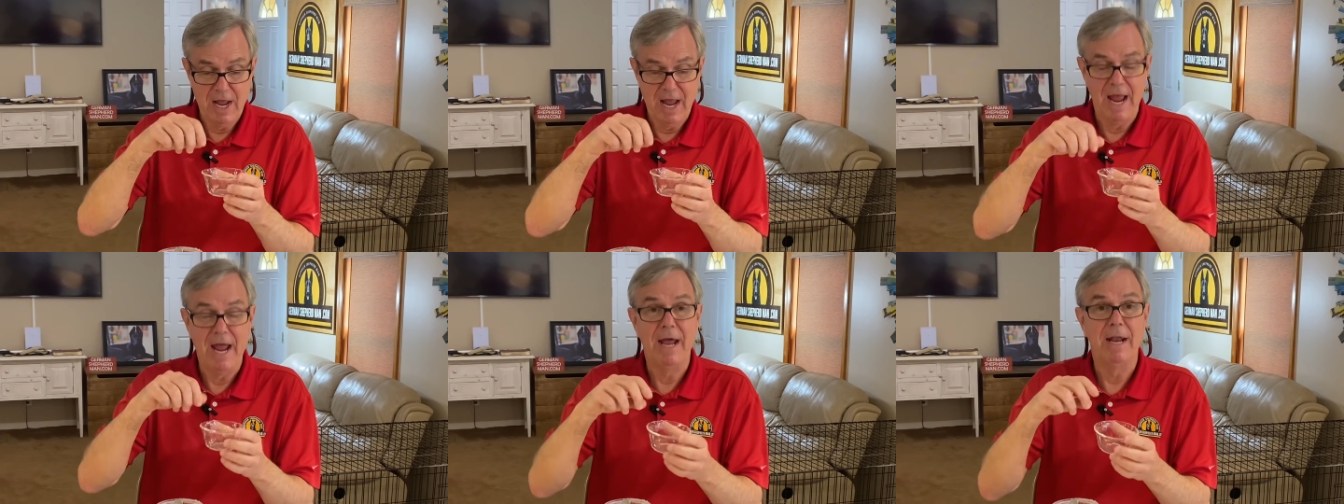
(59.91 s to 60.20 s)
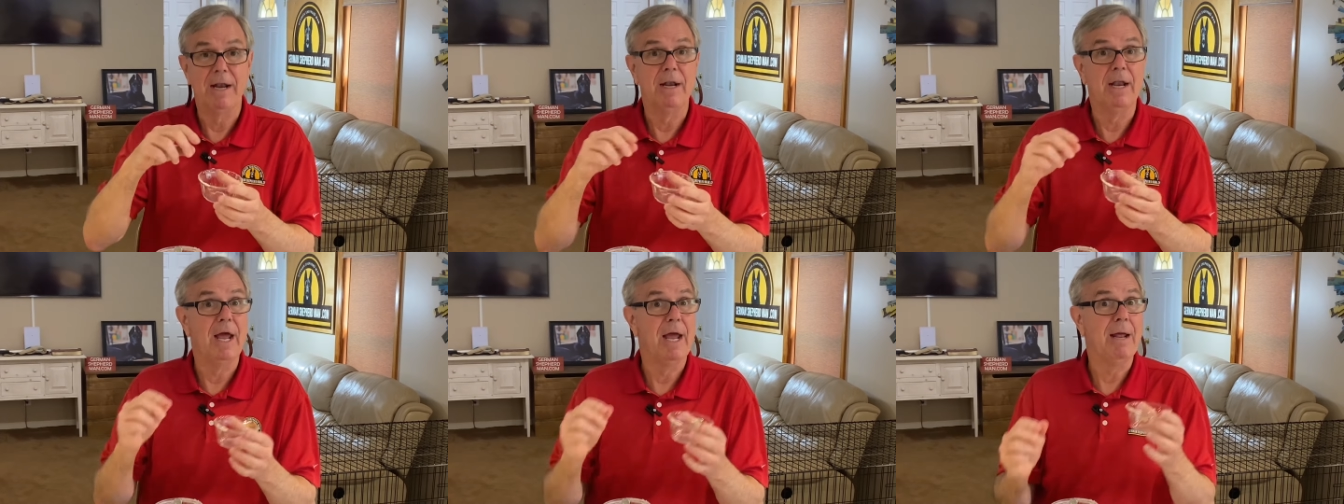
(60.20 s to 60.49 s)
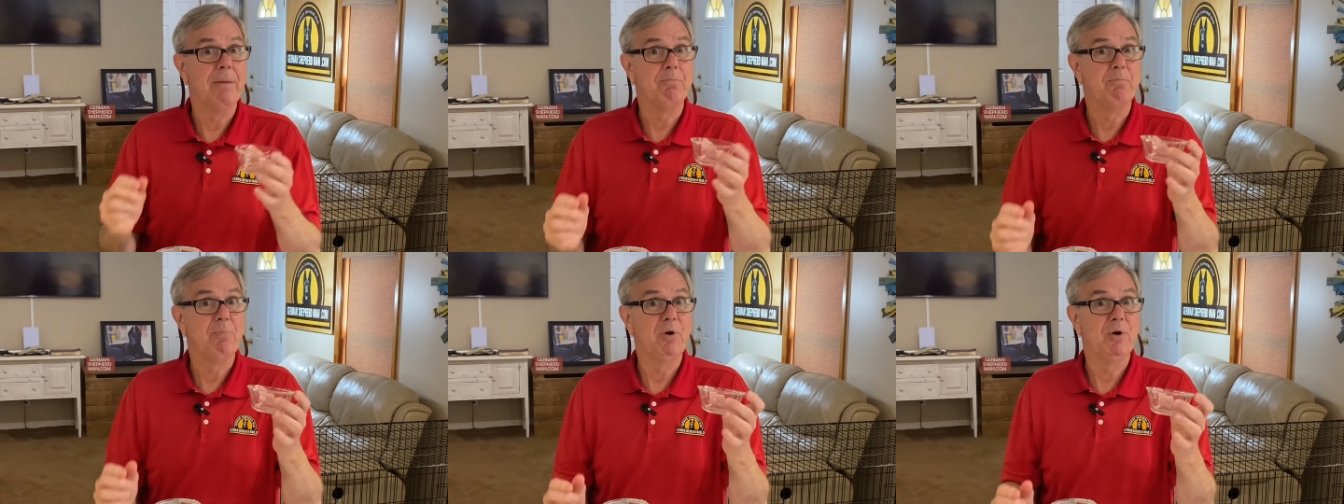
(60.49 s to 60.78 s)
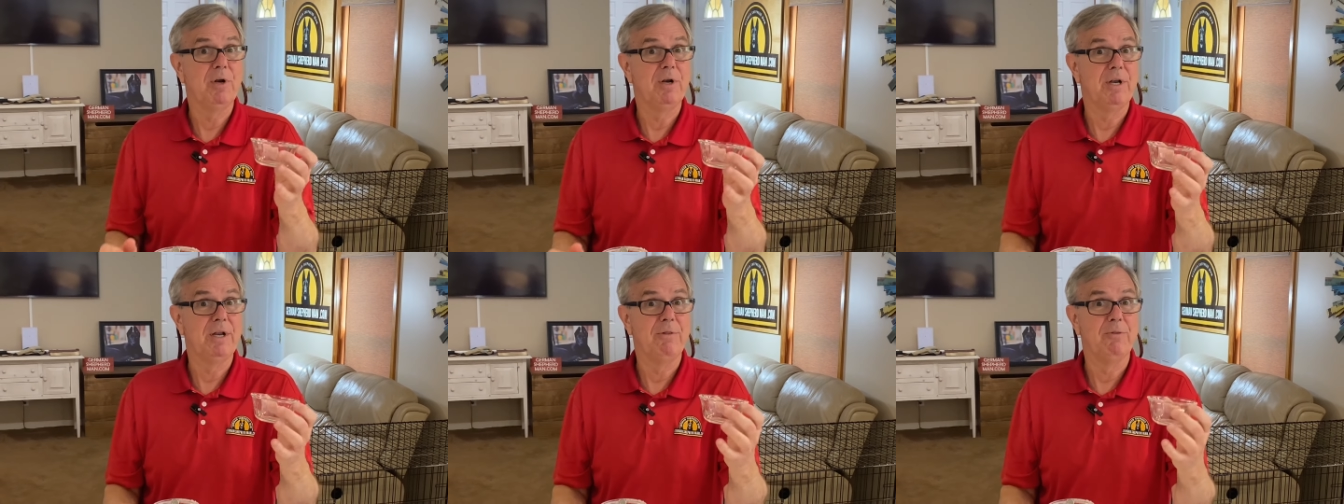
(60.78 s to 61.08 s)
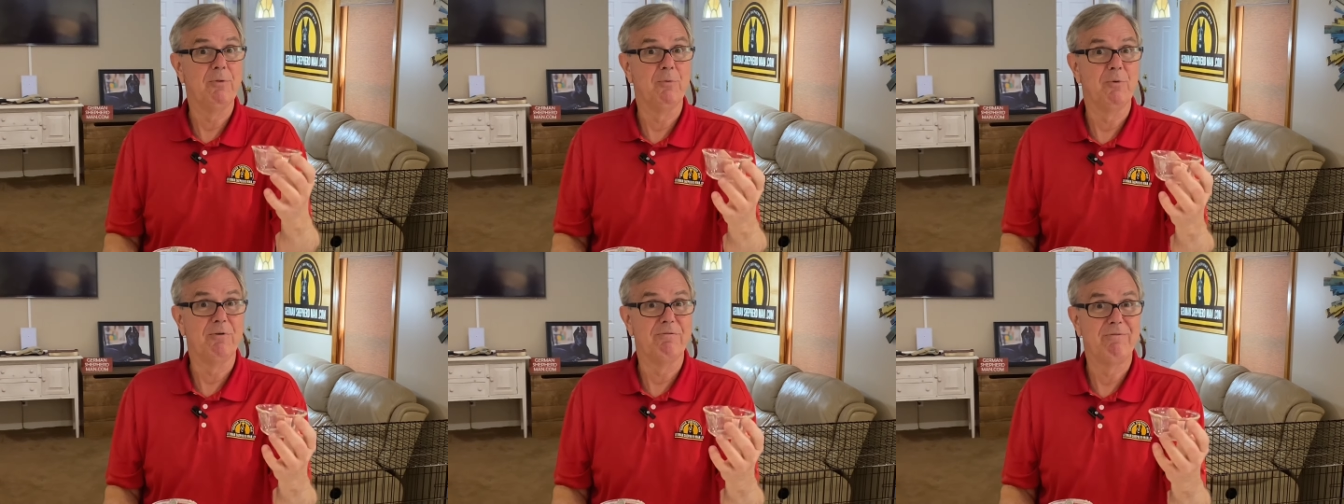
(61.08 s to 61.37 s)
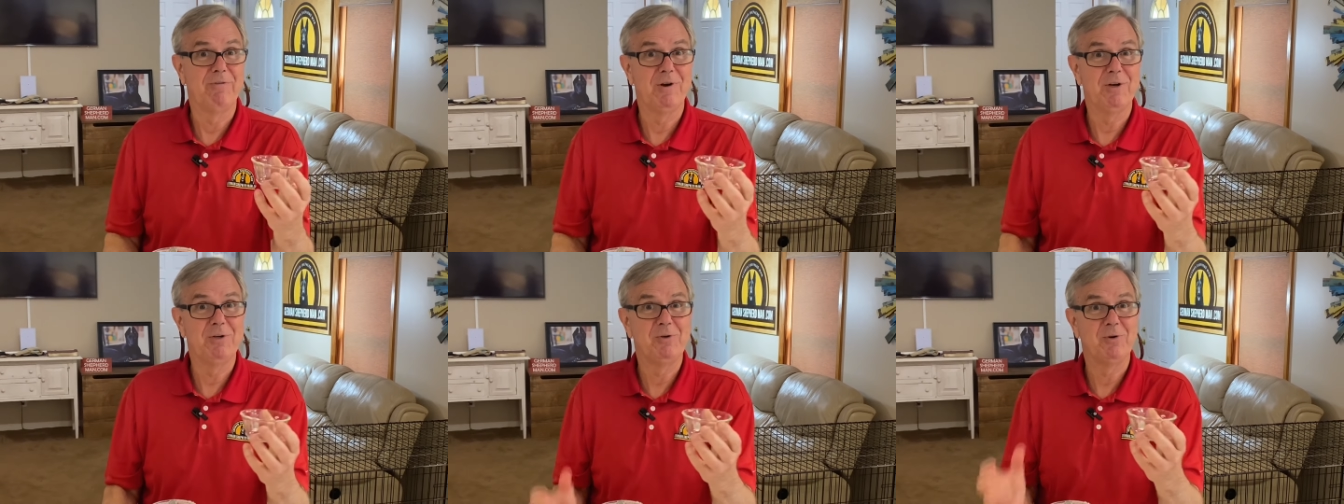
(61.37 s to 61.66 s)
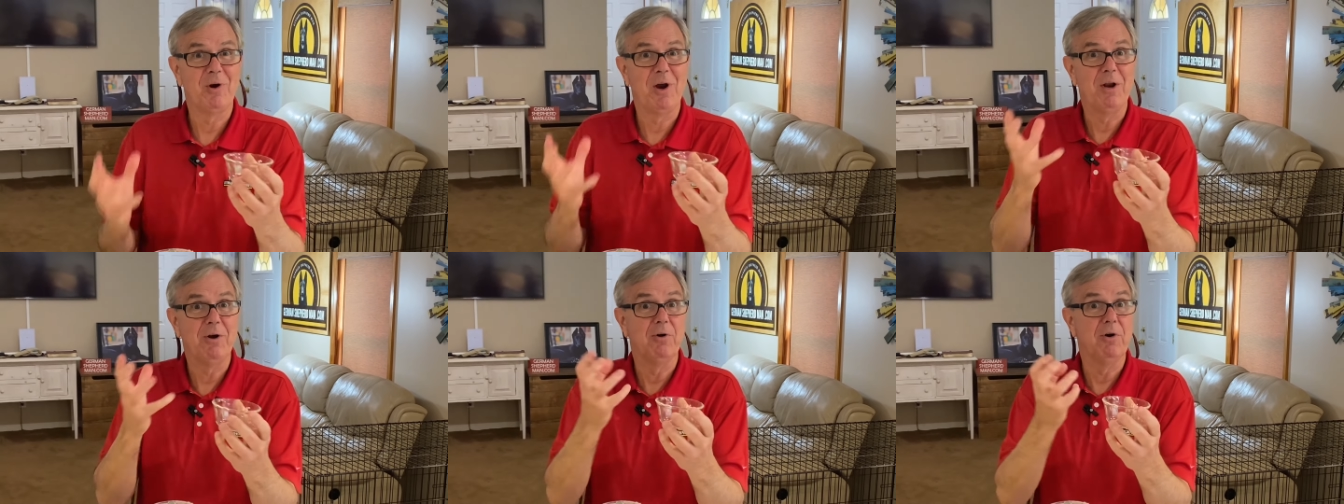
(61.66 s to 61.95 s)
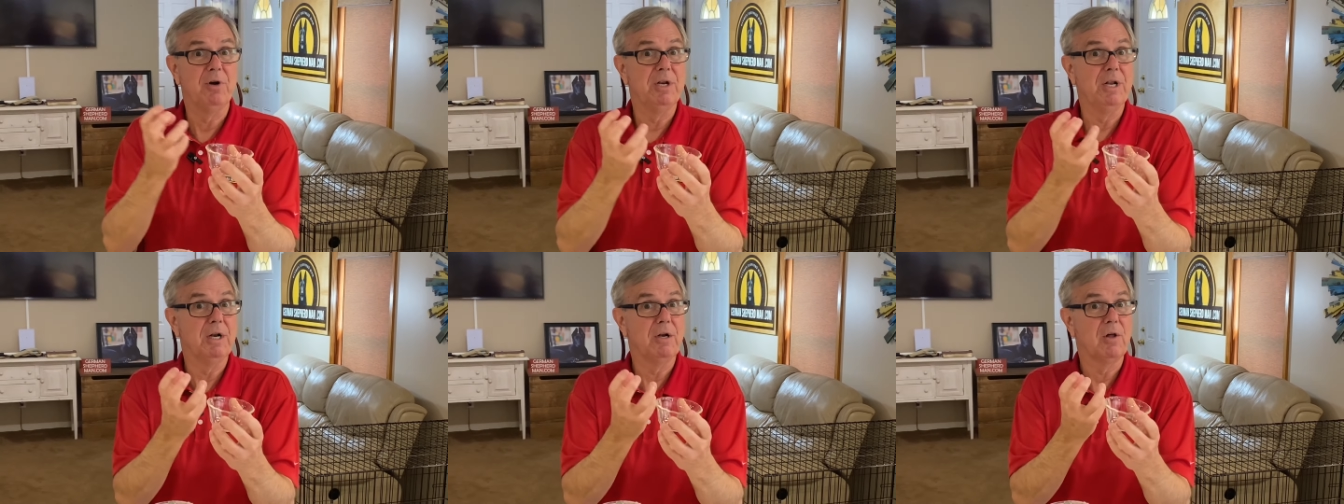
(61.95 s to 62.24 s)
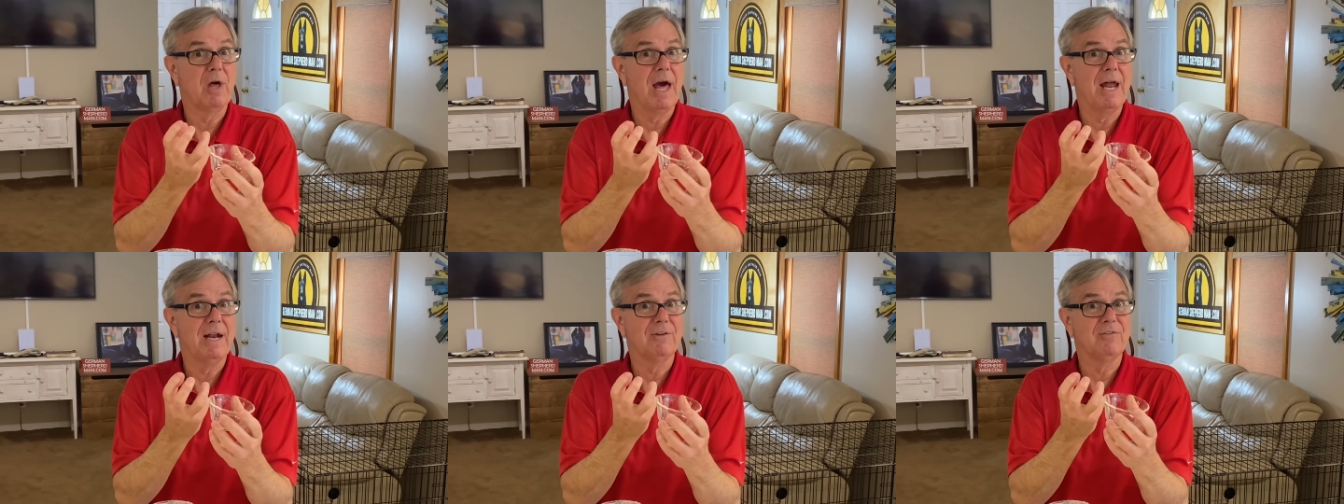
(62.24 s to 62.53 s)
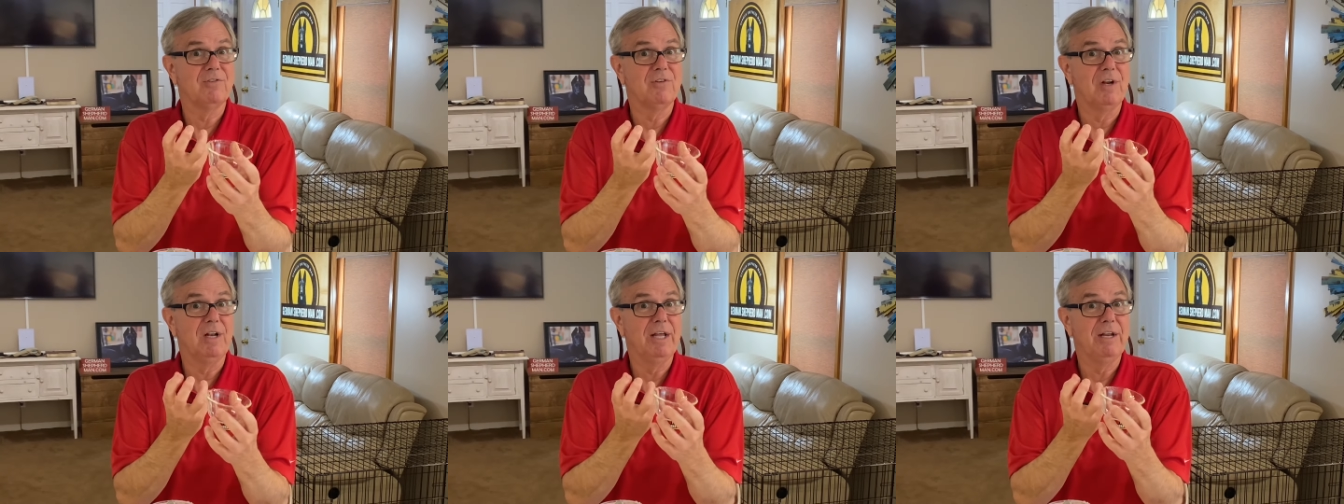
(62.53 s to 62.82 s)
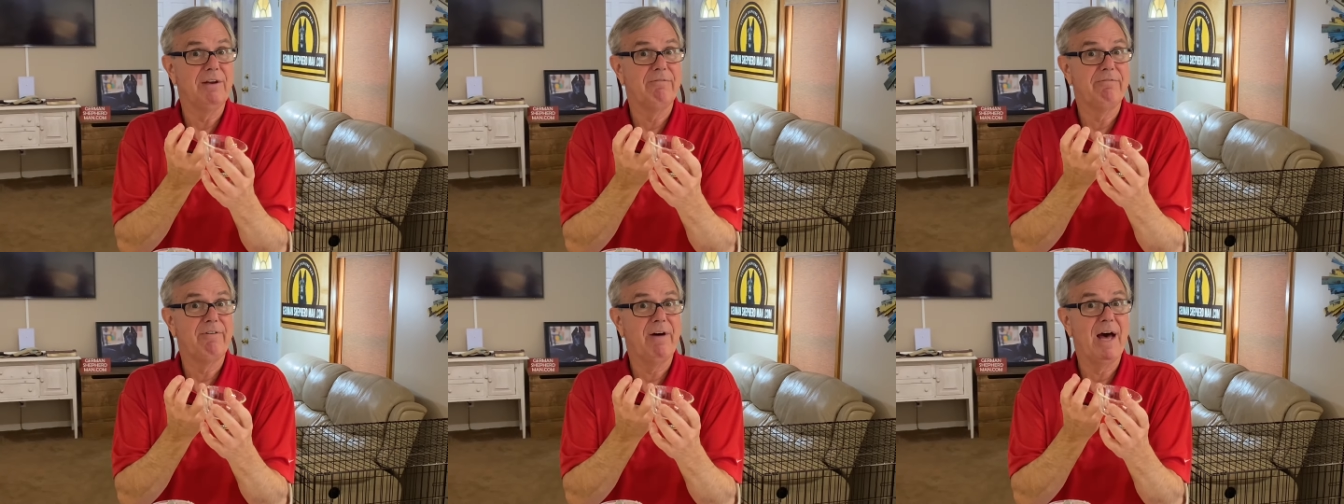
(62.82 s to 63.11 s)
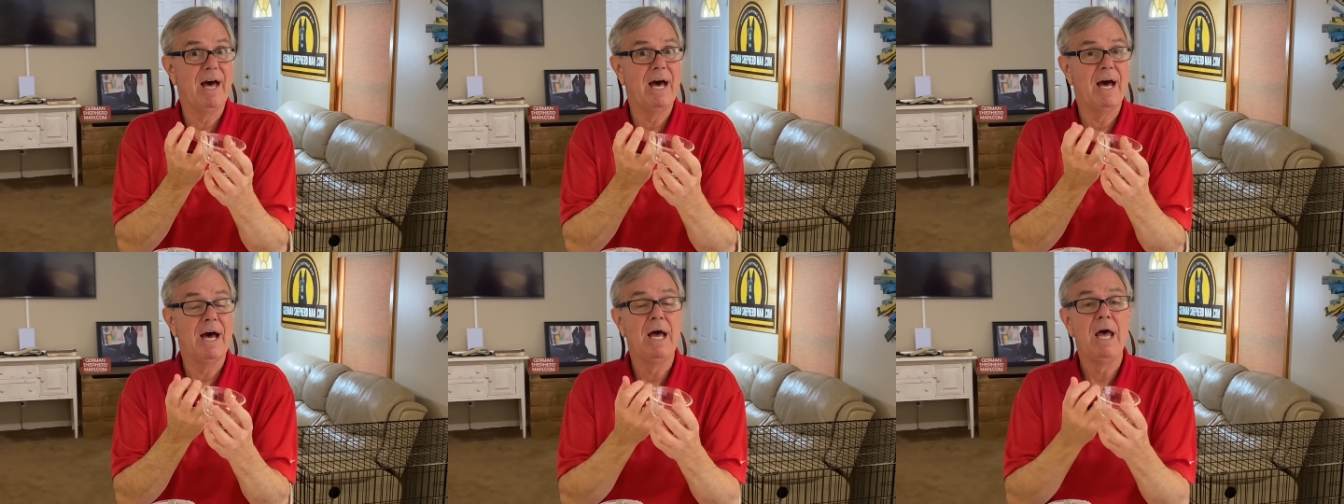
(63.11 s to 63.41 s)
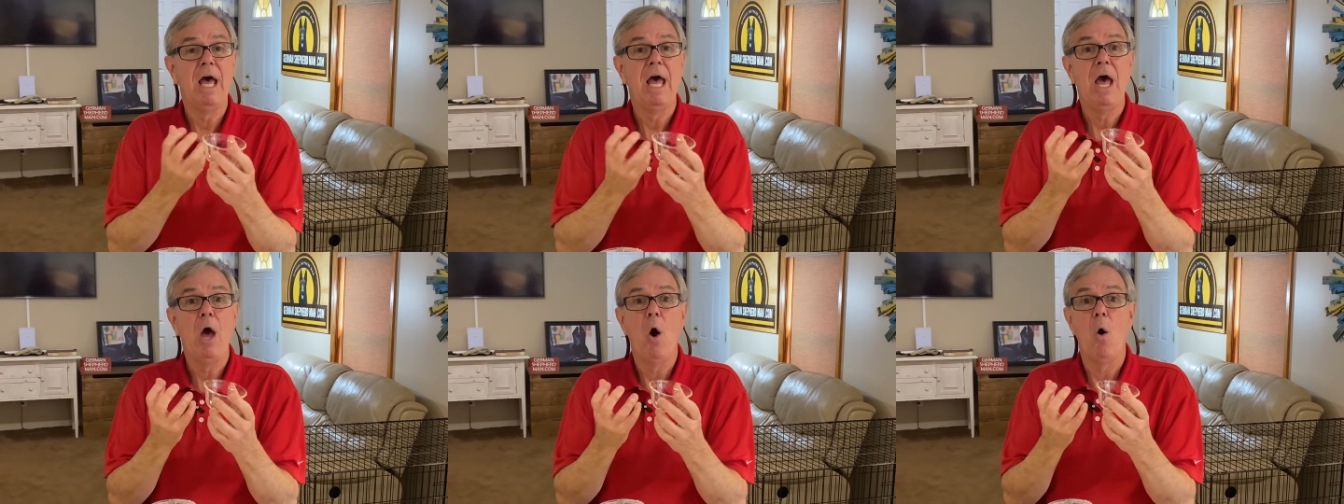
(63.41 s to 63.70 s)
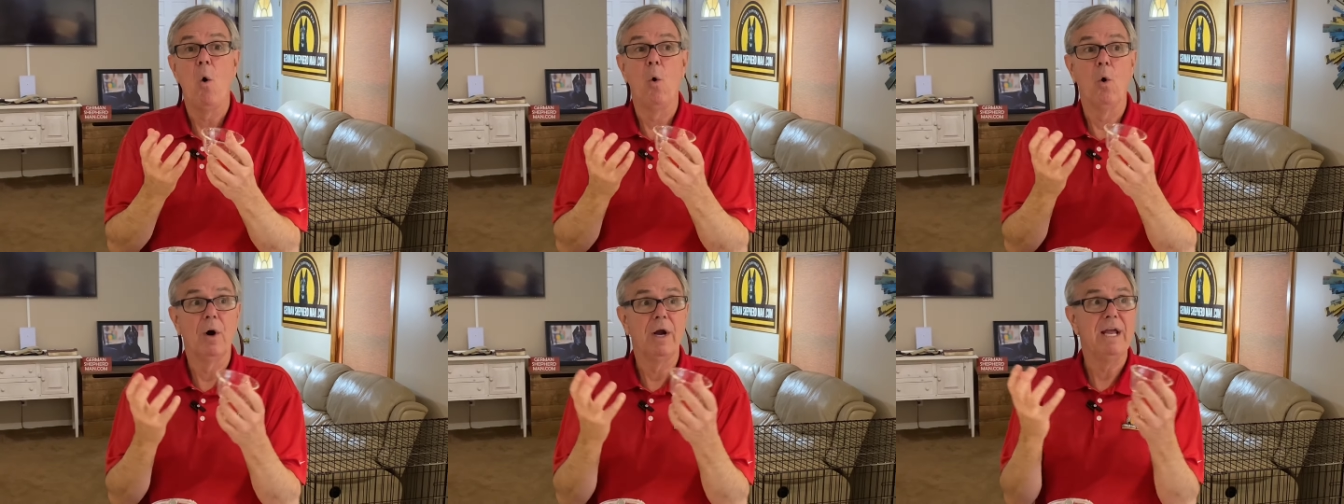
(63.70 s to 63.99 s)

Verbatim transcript: and and put it in the refrigerator and it'll kind of solidify or